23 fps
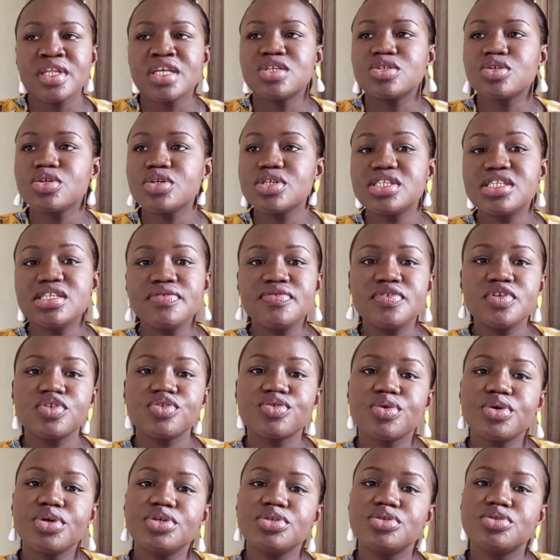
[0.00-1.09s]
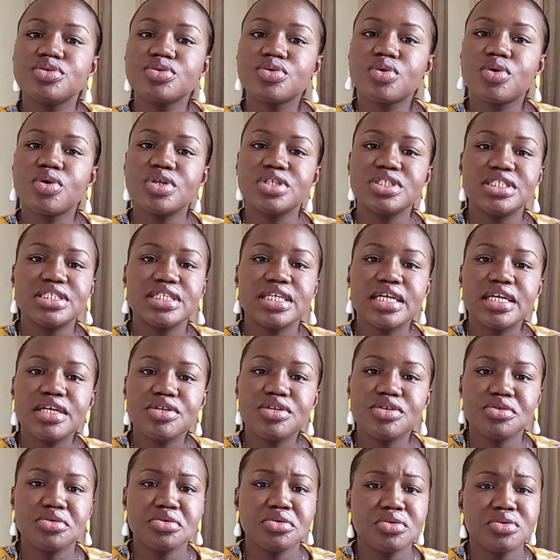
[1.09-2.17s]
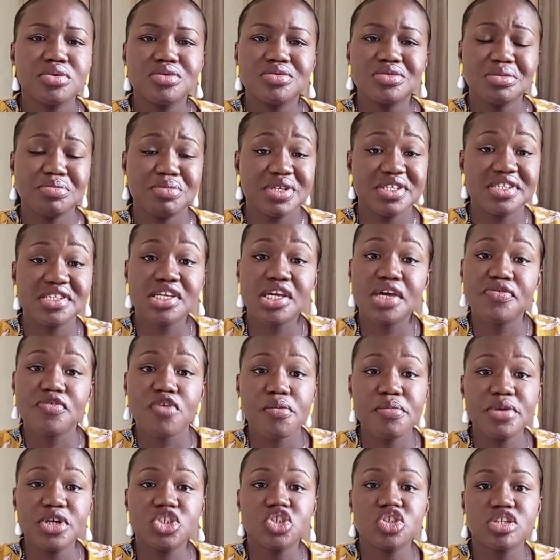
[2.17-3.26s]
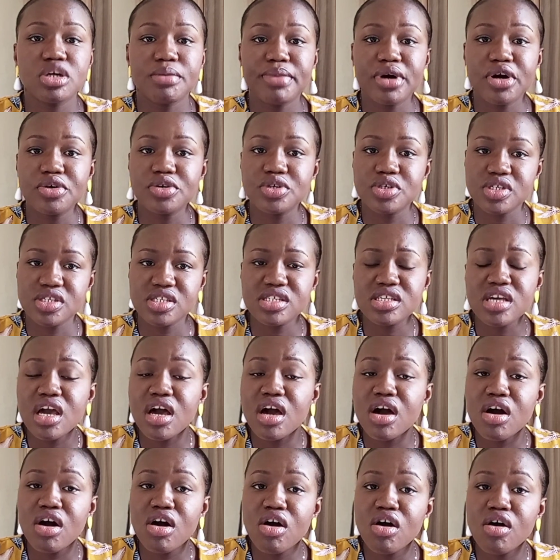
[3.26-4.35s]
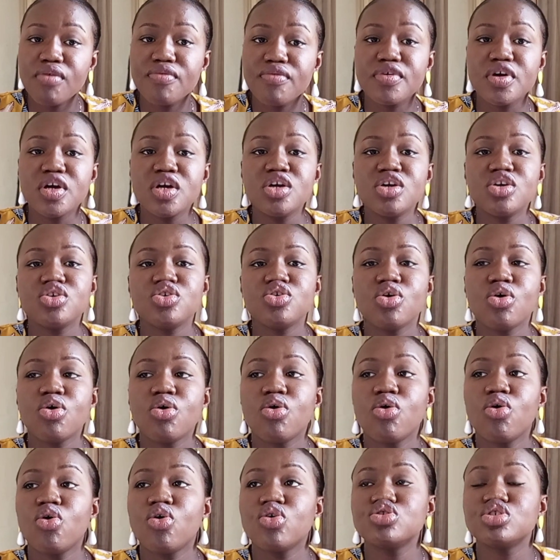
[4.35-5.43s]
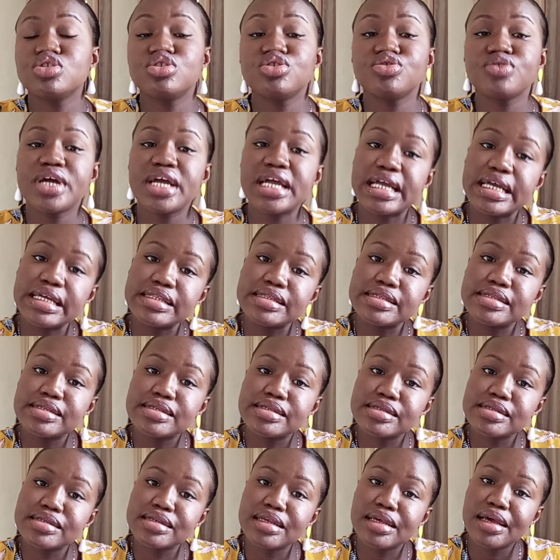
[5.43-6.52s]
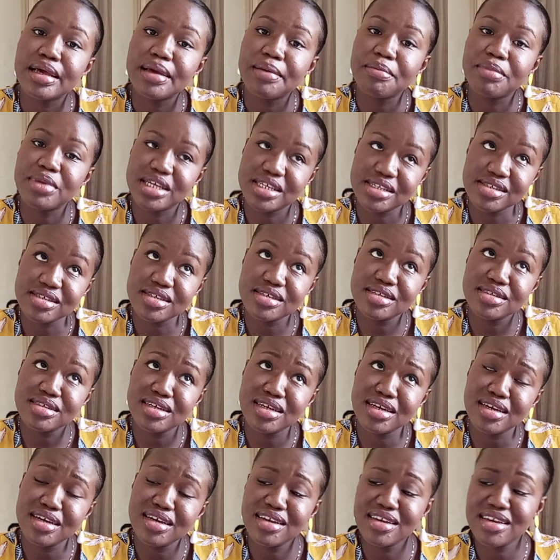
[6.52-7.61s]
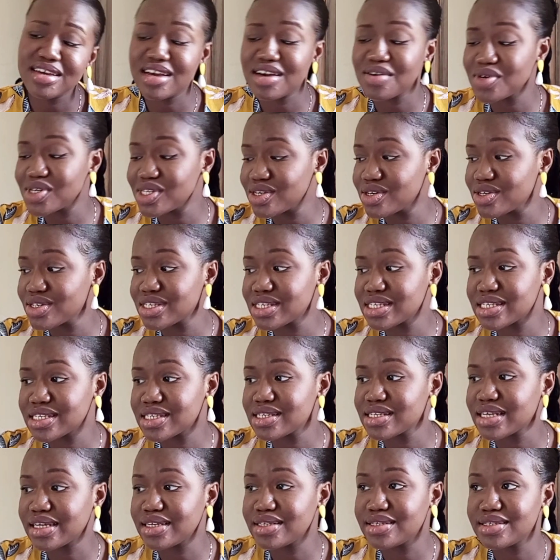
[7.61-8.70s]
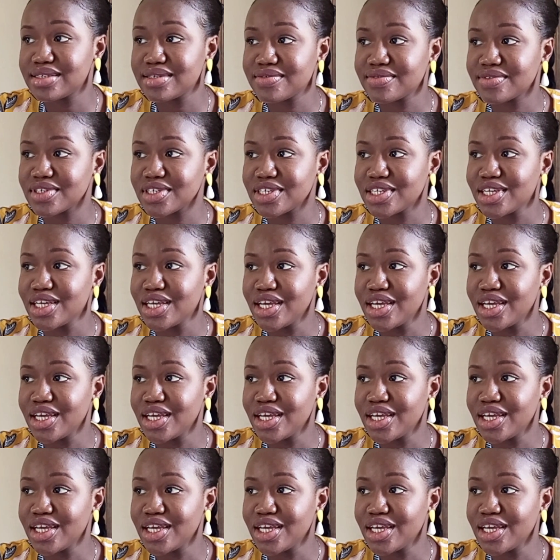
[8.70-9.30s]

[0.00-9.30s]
So your CV is going to contain, basic information about yourself, your strengths, basically. Yeah, what else is inside CV?